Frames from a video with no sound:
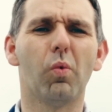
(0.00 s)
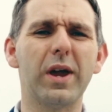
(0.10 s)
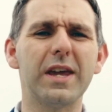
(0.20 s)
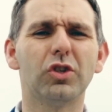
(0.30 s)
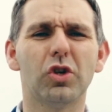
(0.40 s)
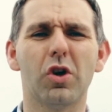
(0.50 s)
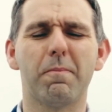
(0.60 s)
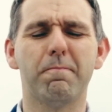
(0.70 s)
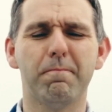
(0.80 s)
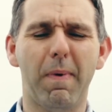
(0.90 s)
we took
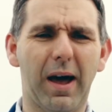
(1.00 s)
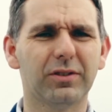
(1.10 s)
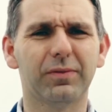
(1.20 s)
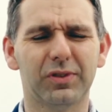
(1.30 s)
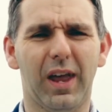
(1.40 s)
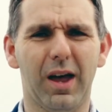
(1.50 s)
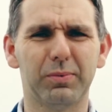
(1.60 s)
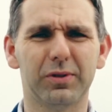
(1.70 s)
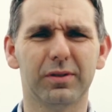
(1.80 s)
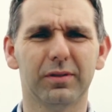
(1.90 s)
massive
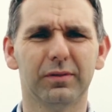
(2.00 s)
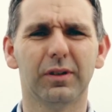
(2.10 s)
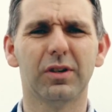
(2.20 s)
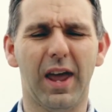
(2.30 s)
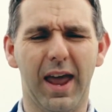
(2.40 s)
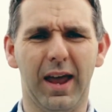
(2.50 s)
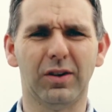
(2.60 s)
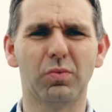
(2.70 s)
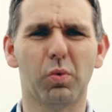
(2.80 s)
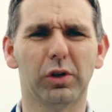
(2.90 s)
steps to
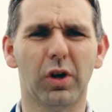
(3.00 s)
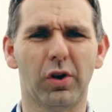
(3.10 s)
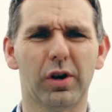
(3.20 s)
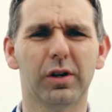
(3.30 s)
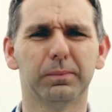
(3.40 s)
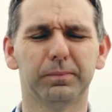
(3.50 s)
end world hunger.